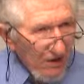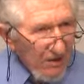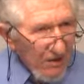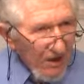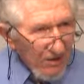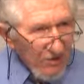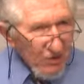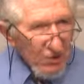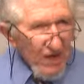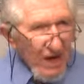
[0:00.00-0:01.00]
that
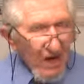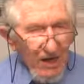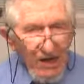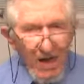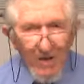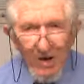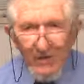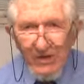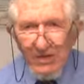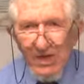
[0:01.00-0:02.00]
Christianity came
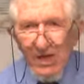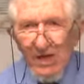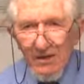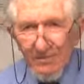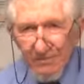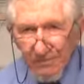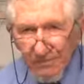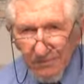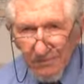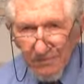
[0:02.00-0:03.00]
on the scene
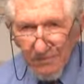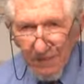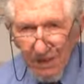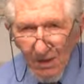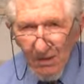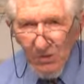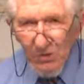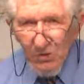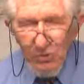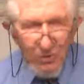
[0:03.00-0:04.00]

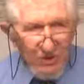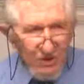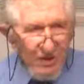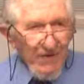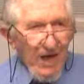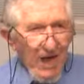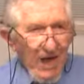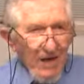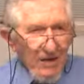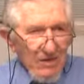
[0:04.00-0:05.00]
to
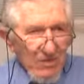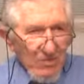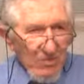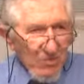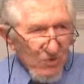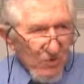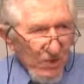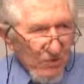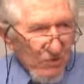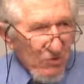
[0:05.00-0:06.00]
civilize, to
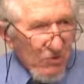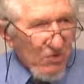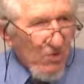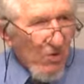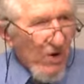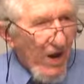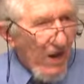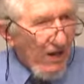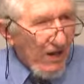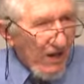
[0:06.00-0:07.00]
introduce
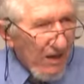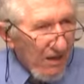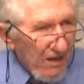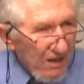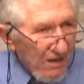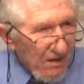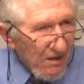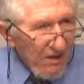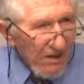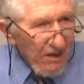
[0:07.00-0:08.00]
morality
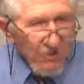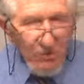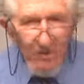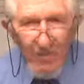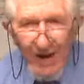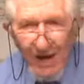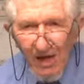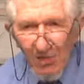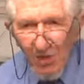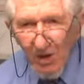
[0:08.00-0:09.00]
into the
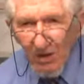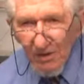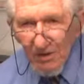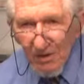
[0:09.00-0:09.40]
pagan world.